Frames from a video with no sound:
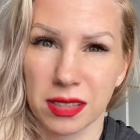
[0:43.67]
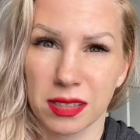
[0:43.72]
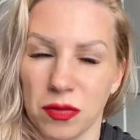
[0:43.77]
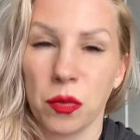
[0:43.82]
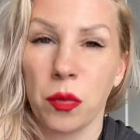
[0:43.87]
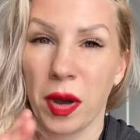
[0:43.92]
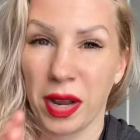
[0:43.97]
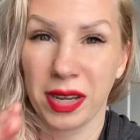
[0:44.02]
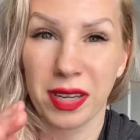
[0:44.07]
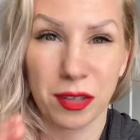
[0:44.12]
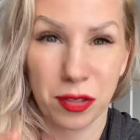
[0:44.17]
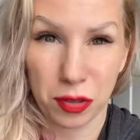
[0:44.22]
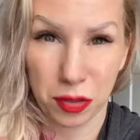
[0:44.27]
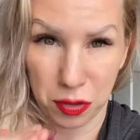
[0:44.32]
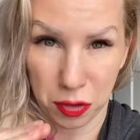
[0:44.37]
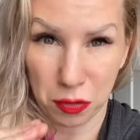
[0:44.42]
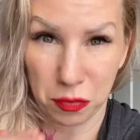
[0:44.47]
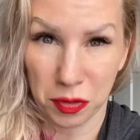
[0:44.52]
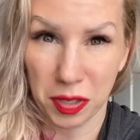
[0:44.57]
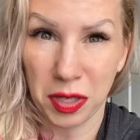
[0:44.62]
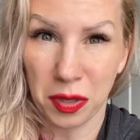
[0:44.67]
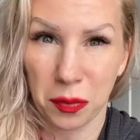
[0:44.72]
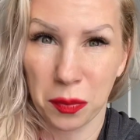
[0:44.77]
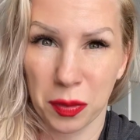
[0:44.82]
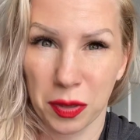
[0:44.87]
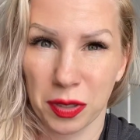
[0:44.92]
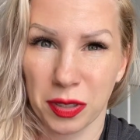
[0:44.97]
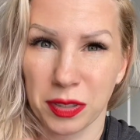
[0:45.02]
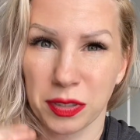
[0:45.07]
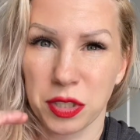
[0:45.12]
When in the real
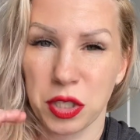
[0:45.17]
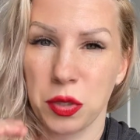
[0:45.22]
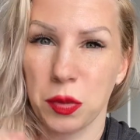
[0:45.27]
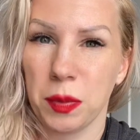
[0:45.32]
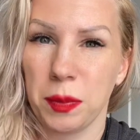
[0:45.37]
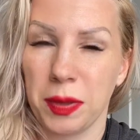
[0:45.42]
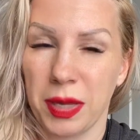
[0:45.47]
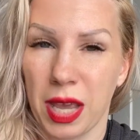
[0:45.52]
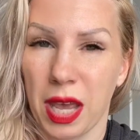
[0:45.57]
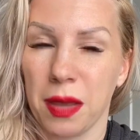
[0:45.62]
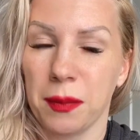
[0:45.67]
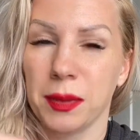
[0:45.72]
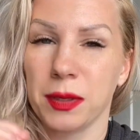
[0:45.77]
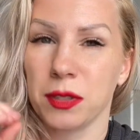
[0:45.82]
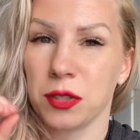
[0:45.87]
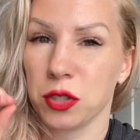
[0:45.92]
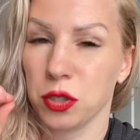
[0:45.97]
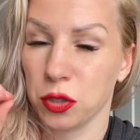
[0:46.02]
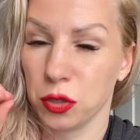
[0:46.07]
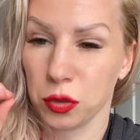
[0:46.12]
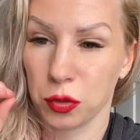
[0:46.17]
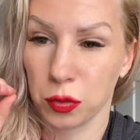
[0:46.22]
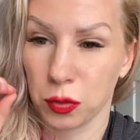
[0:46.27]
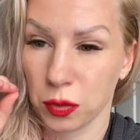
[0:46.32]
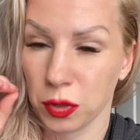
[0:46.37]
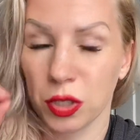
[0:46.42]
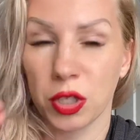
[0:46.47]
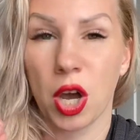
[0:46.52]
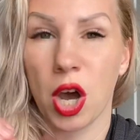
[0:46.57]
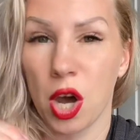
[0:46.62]
world, you would be able to
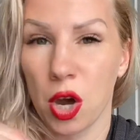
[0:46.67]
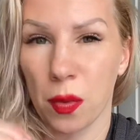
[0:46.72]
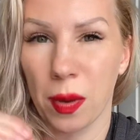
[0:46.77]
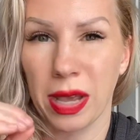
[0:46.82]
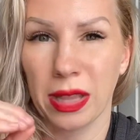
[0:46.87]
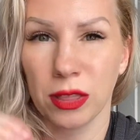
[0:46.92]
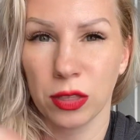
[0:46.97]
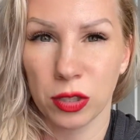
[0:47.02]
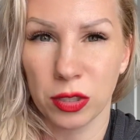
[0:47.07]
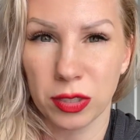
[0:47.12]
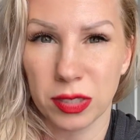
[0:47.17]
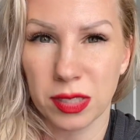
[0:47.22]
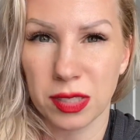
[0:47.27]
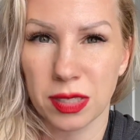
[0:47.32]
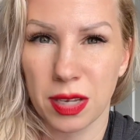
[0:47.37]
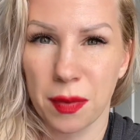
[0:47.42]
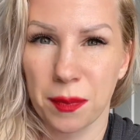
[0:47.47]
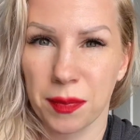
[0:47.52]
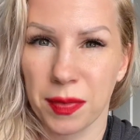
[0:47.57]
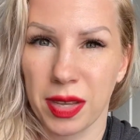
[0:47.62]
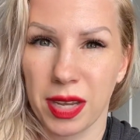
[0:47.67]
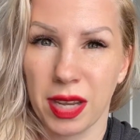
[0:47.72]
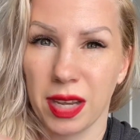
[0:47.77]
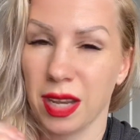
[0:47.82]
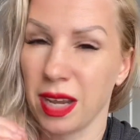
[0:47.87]
go and learn something,